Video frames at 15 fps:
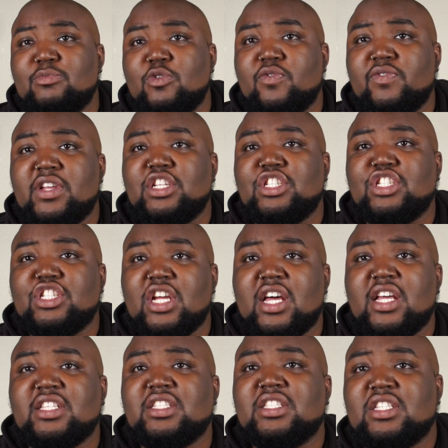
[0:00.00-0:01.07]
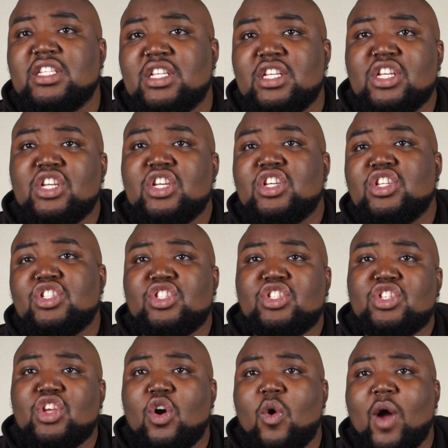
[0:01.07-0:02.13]
movie just
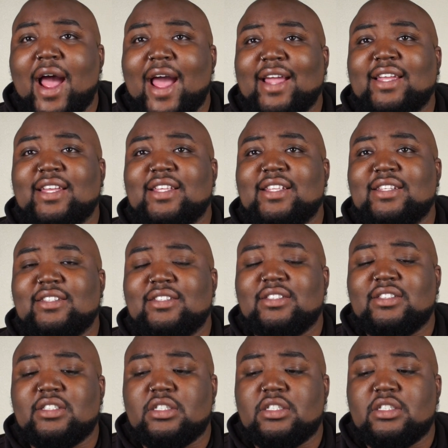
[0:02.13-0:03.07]
so I can